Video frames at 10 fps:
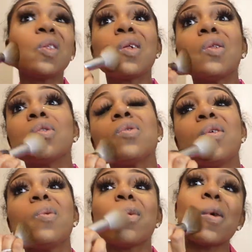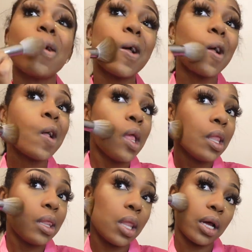So sweep.
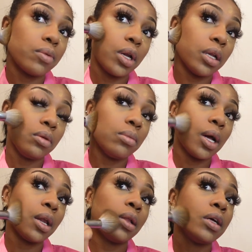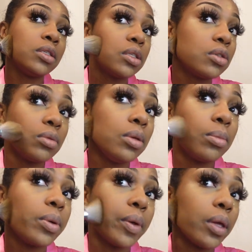Like when I do mine, I like to sweep
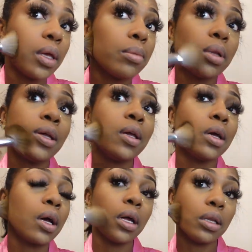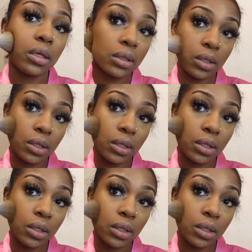and blend kinda.